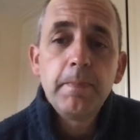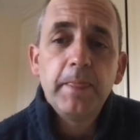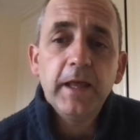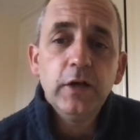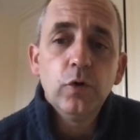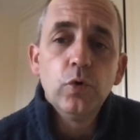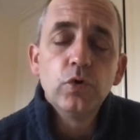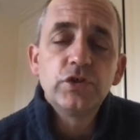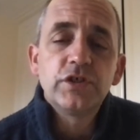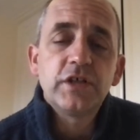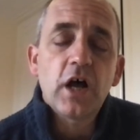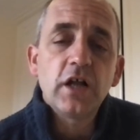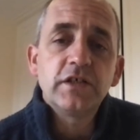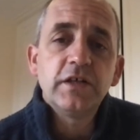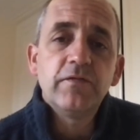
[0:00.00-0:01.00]
They all
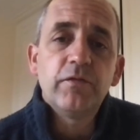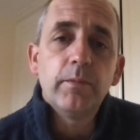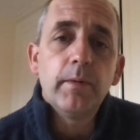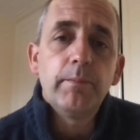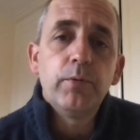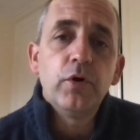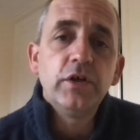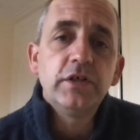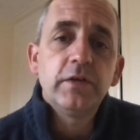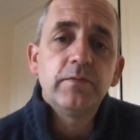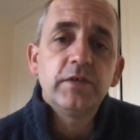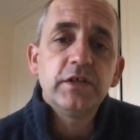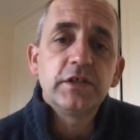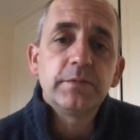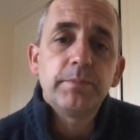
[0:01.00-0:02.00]
started from a point of
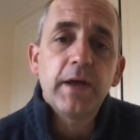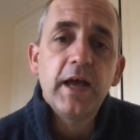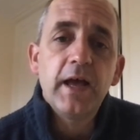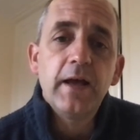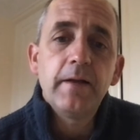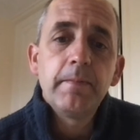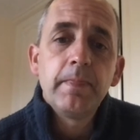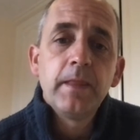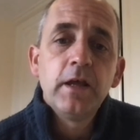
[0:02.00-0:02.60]
despair,